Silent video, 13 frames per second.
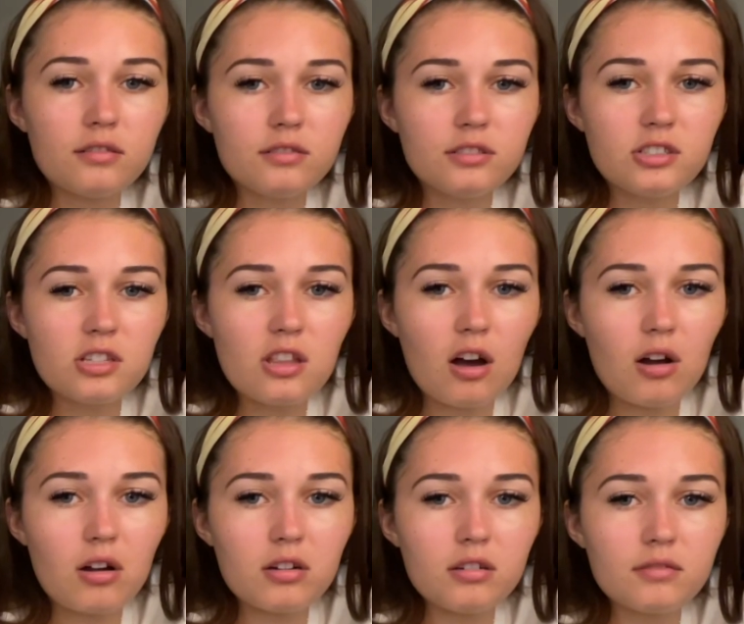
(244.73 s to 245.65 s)
You see the
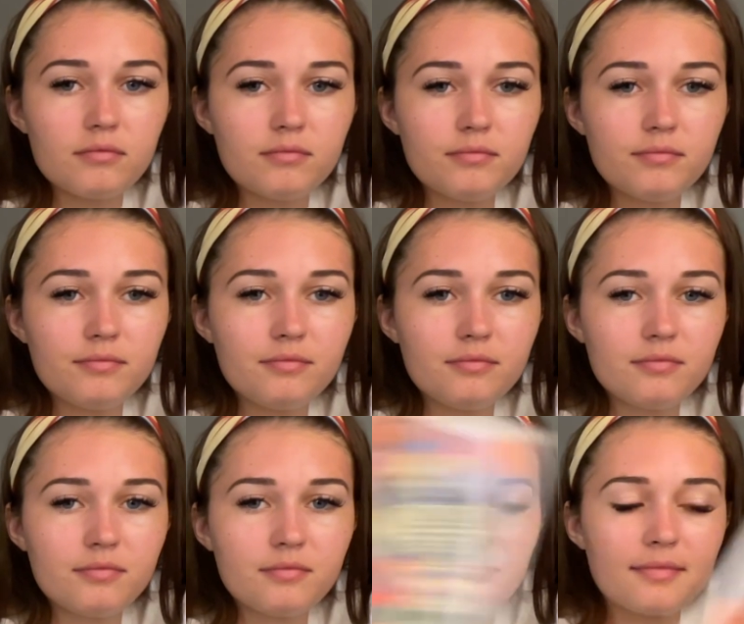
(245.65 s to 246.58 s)
Ankh?
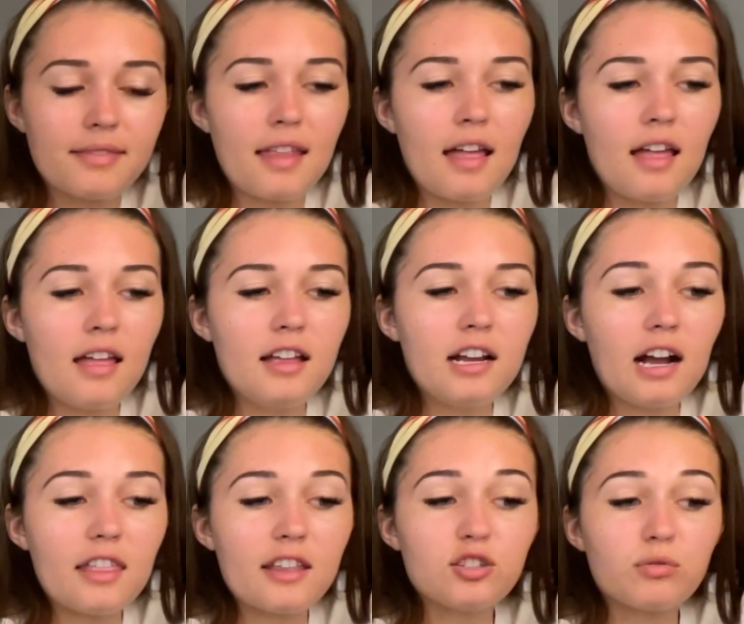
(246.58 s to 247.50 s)

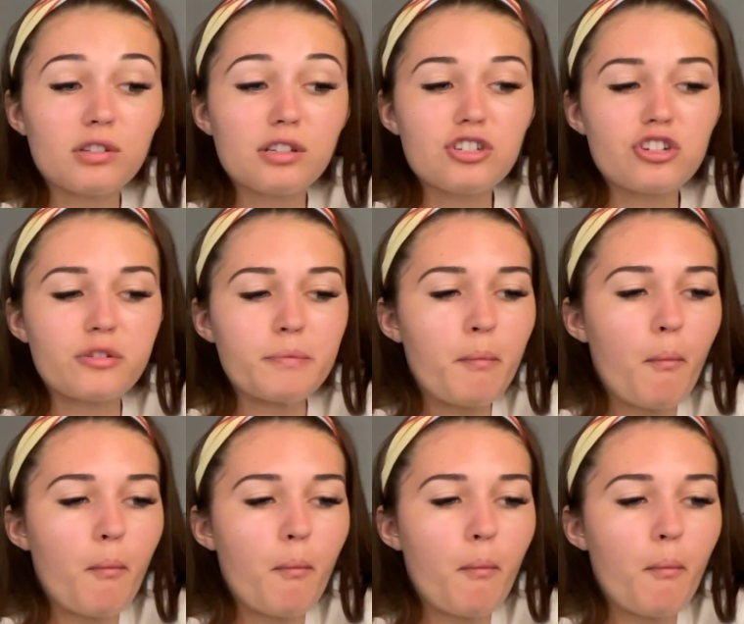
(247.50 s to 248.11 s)
I think it's religion.